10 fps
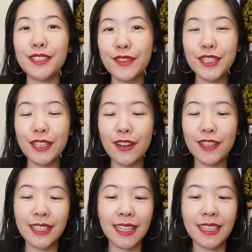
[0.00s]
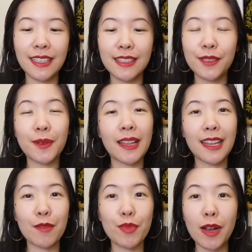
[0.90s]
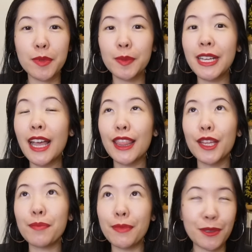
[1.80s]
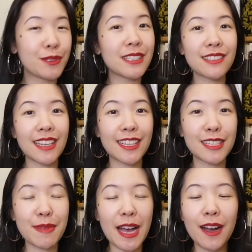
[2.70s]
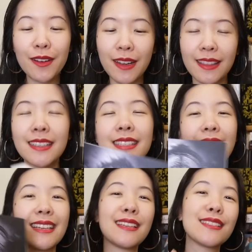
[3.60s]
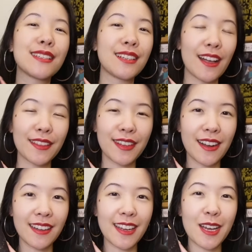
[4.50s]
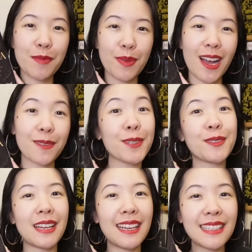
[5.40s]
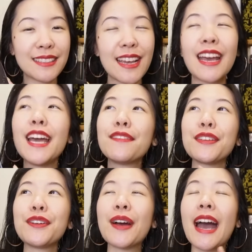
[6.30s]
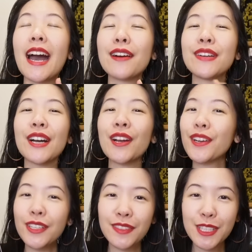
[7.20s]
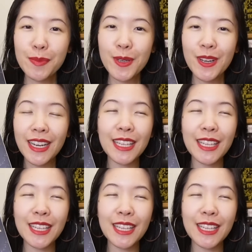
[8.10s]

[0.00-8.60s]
This first ARC is the one that I'm probably the most excited about. This is Gothicana by Rune Phoenix. If you have heard of this book,